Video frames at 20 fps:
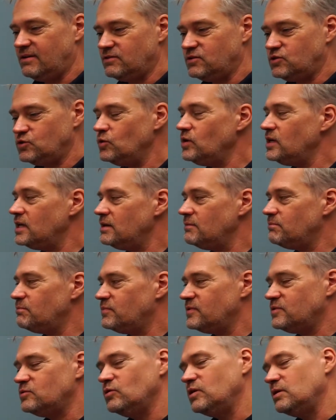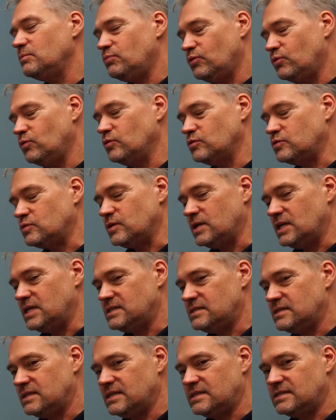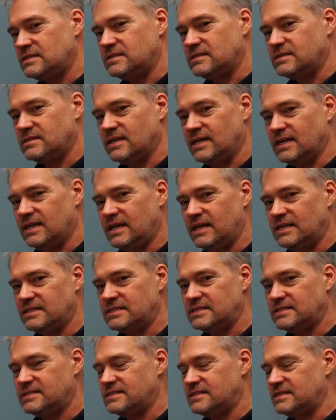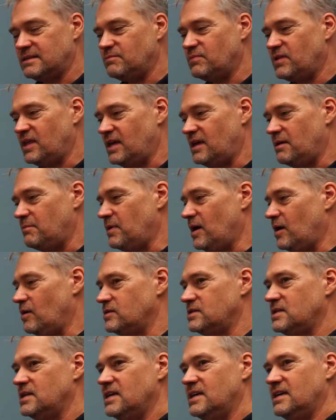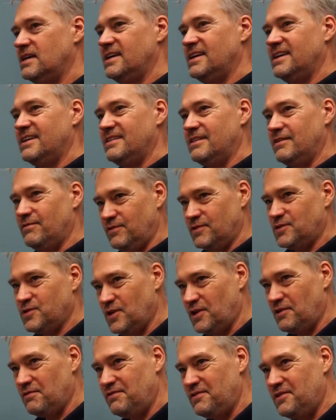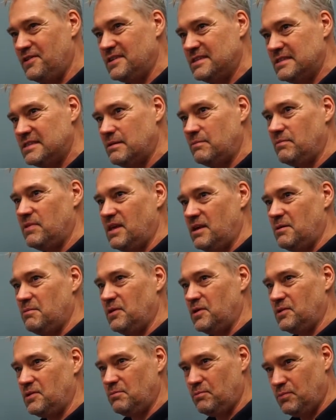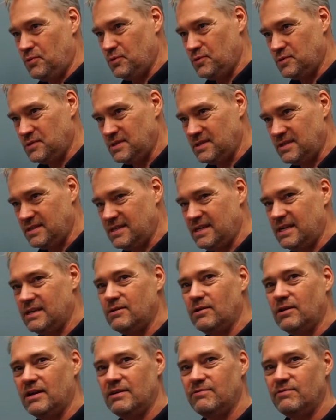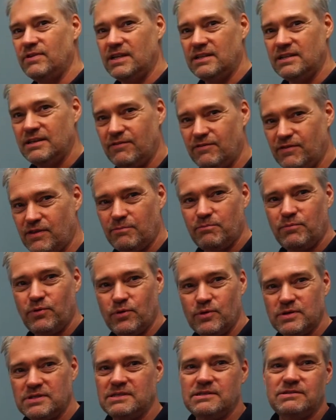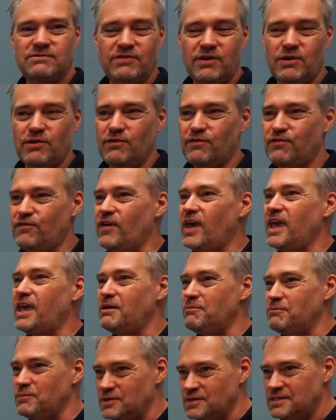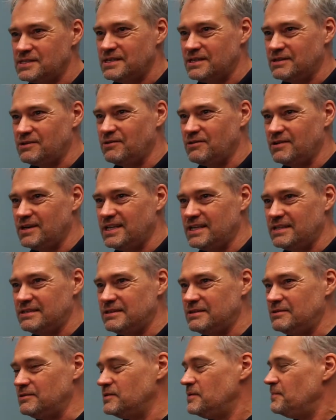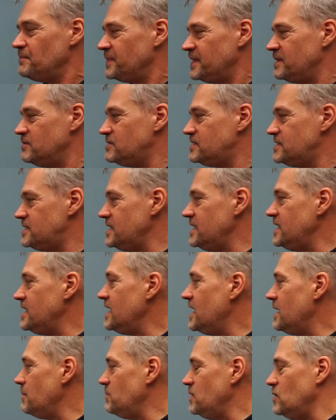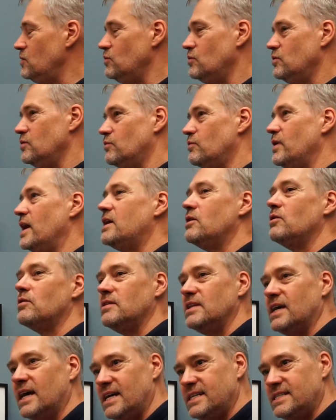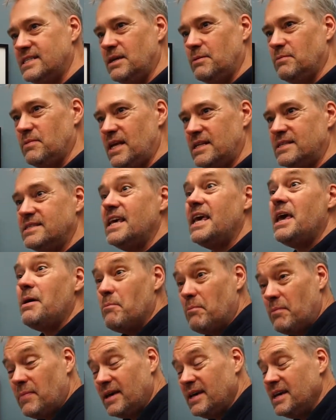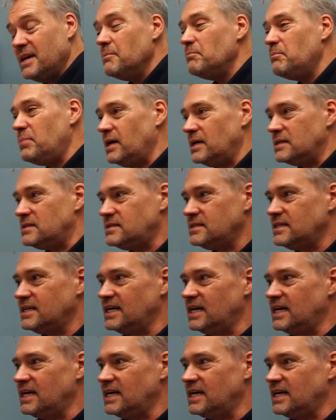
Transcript: Doing portraits, it's something about the photographer and something about the person. You know, if the person is very famous, you know, and you see him, you recognize him, that's him. But